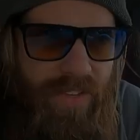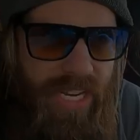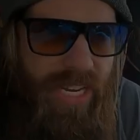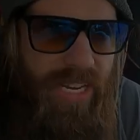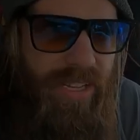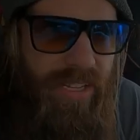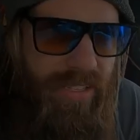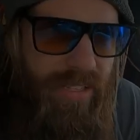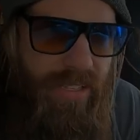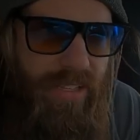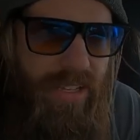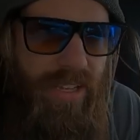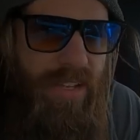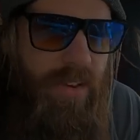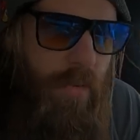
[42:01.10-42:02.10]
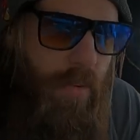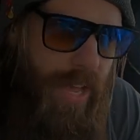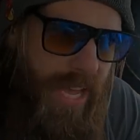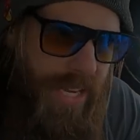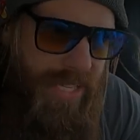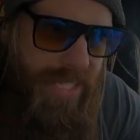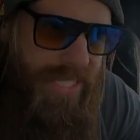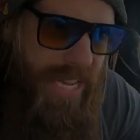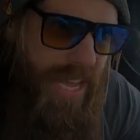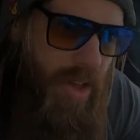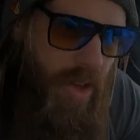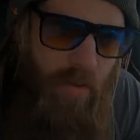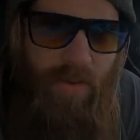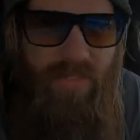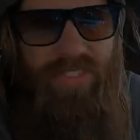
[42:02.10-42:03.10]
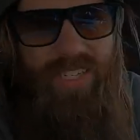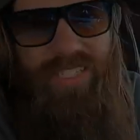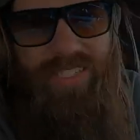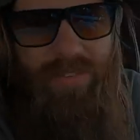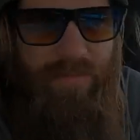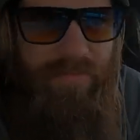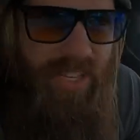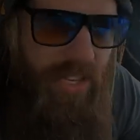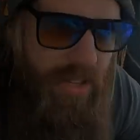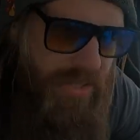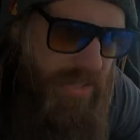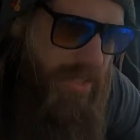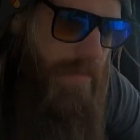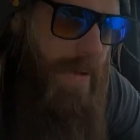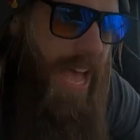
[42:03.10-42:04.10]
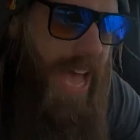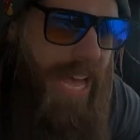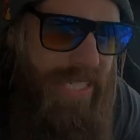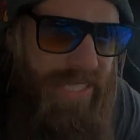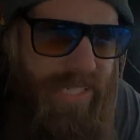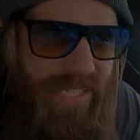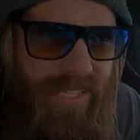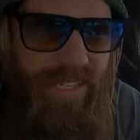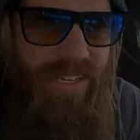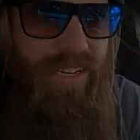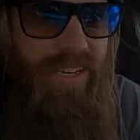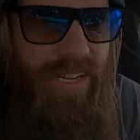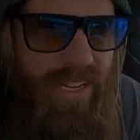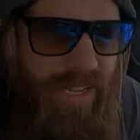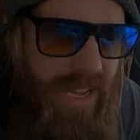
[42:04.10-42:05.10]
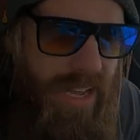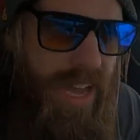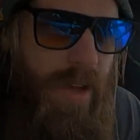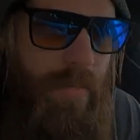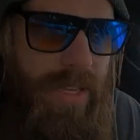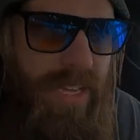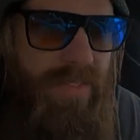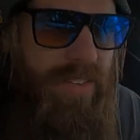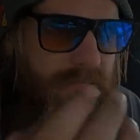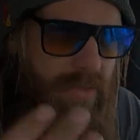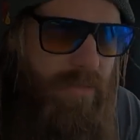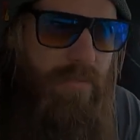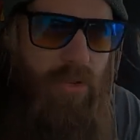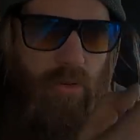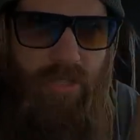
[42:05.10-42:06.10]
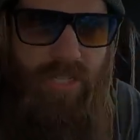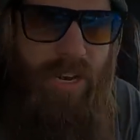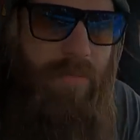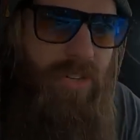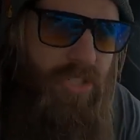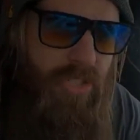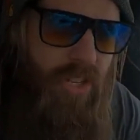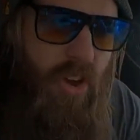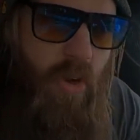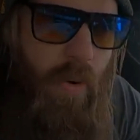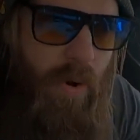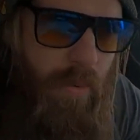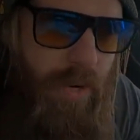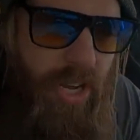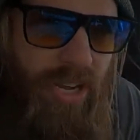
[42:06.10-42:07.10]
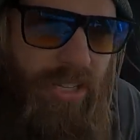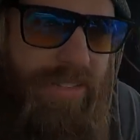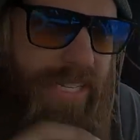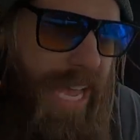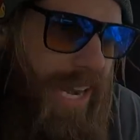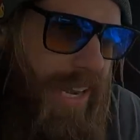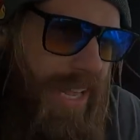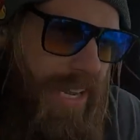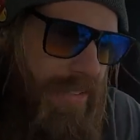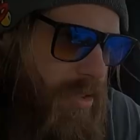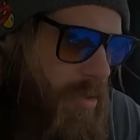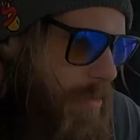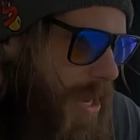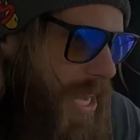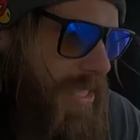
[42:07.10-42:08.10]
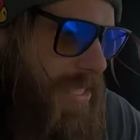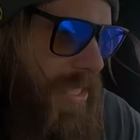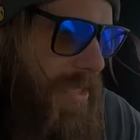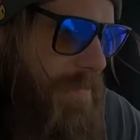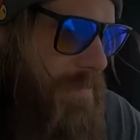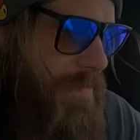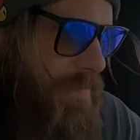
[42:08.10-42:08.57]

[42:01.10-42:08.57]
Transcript: feed, we had to sell. You've seen some videos in the past um, even from two summers ago where we hauled cattle out to Nebraska.